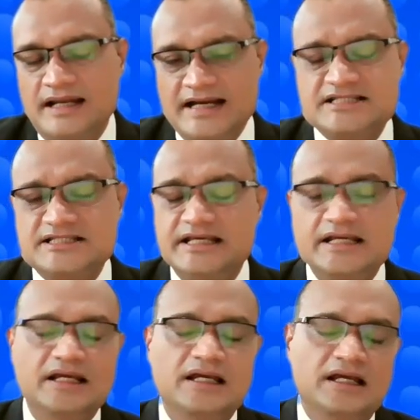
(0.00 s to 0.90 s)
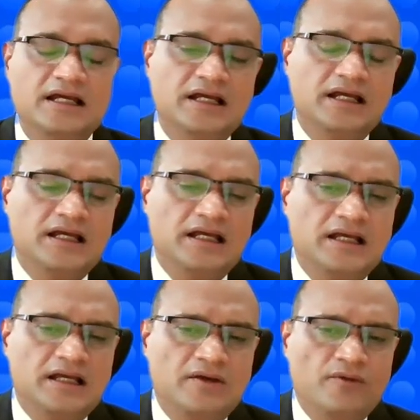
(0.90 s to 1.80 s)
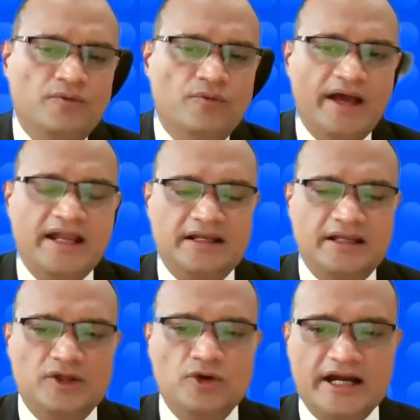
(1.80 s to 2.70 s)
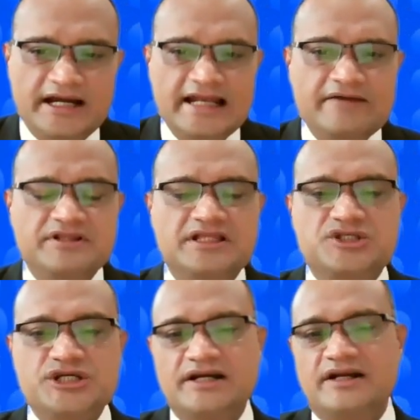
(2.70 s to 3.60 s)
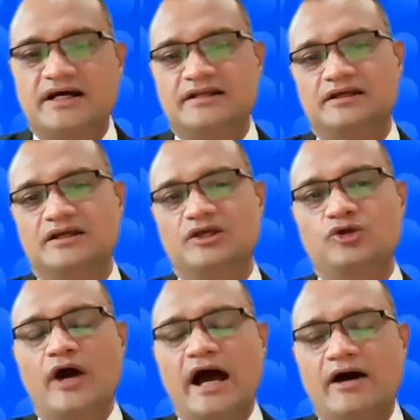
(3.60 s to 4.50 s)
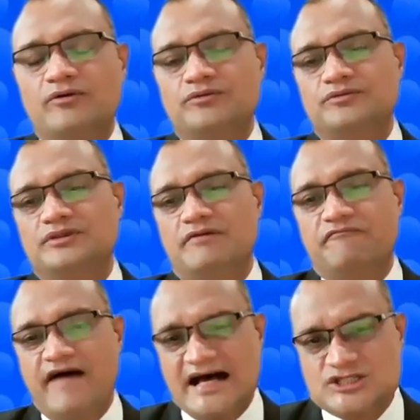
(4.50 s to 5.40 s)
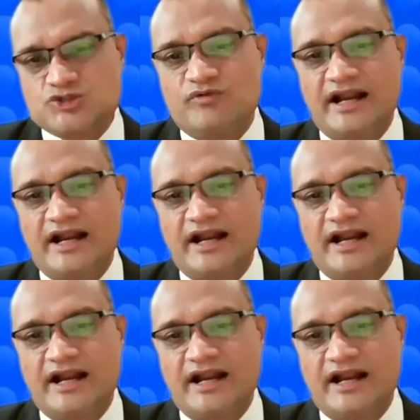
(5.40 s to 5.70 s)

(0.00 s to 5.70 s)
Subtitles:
Let us see, when you are dealing with the children, you have the vast